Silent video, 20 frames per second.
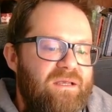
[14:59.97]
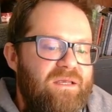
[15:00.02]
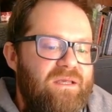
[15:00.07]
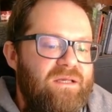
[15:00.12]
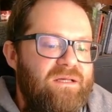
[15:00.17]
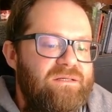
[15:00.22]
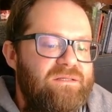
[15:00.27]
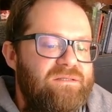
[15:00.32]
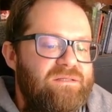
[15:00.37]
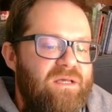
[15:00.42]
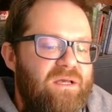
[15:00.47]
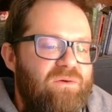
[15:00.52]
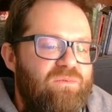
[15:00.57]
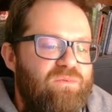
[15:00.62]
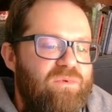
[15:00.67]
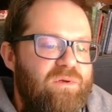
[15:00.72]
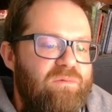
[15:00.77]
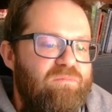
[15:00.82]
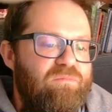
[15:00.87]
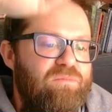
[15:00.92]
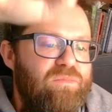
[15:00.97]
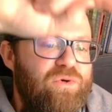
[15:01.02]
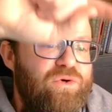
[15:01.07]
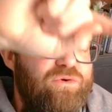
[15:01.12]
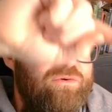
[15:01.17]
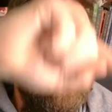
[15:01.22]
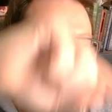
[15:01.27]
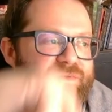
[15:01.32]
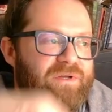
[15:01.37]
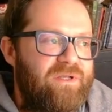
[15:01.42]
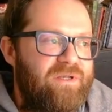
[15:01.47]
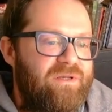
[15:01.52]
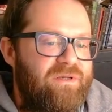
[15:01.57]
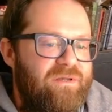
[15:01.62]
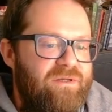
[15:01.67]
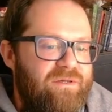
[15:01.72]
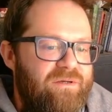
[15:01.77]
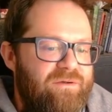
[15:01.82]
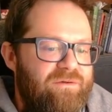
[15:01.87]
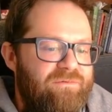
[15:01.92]
kiss and remove it
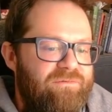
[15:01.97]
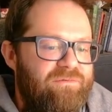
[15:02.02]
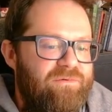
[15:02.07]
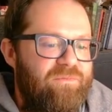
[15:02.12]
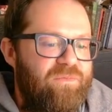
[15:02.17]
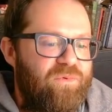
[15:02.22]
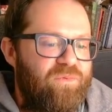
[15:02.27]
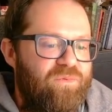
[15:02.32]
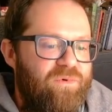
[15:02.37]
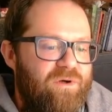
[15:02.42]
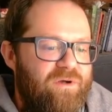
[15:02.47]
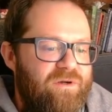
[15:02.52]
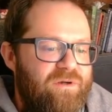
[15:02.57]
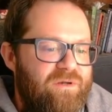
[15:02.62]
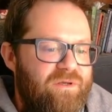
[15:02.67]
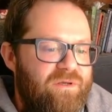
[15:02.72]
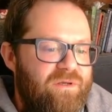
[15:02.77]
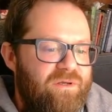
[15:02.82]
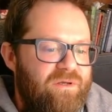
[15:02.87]
from the word.